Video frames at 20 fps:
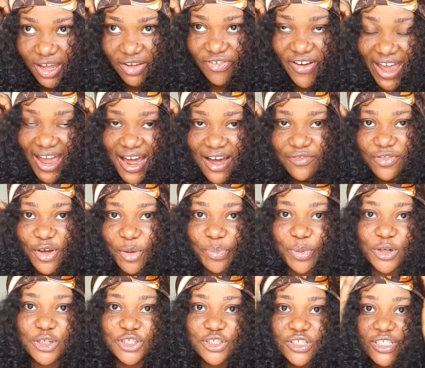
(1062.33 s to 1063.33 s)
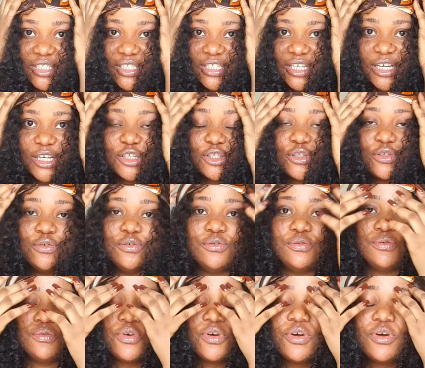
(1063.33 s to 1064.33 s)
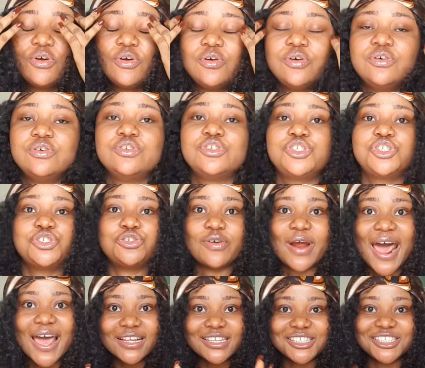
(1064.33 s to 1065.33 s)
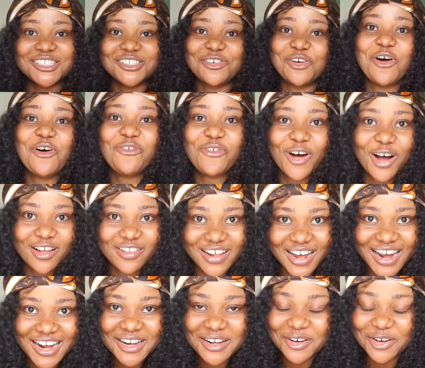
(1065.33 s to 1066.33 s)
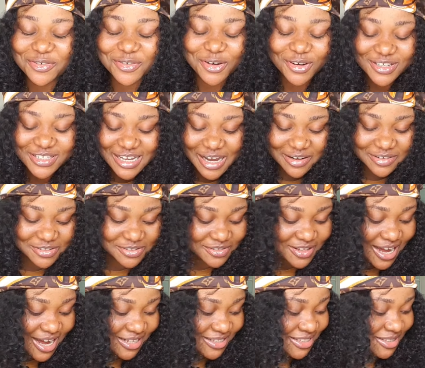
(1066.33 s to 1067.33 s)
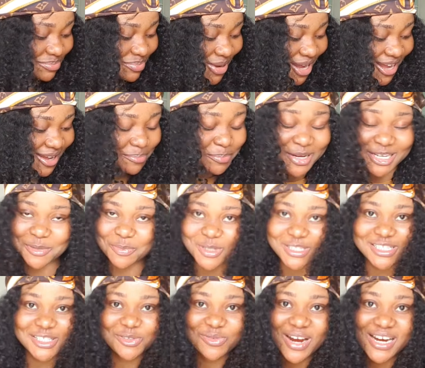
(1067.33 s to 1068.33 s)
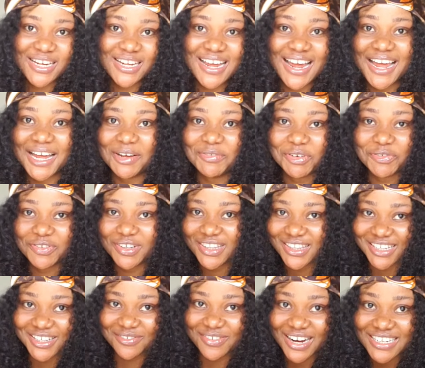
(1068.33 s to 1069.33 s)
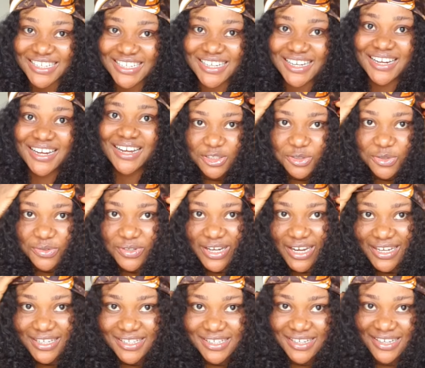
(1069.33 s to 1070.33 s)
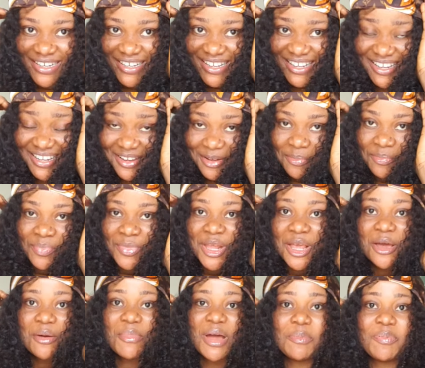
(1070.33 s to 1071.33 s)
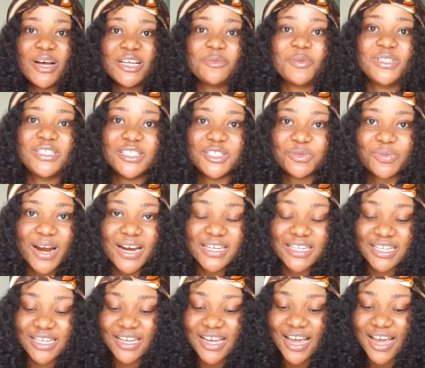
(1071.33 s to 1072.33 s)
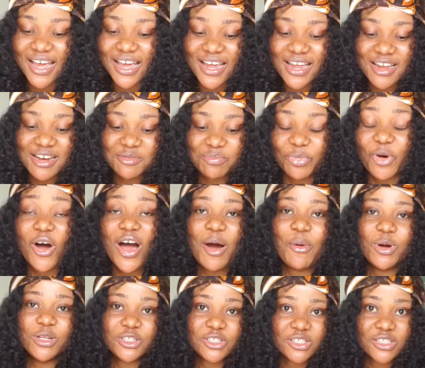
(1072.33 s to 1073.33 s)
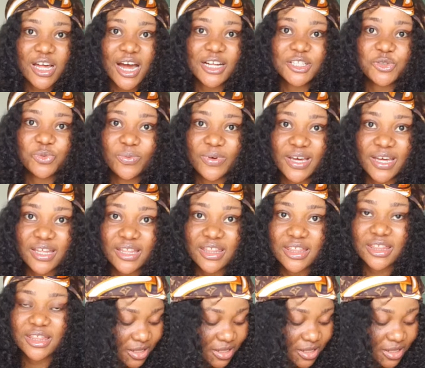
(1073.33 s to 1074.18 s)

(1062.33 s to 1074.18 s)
I have the opportunity to stretch, go further, of course, I'll do that. My passport is ready. I have everything ready. It's crooked. My passport is ready, and but I want to start with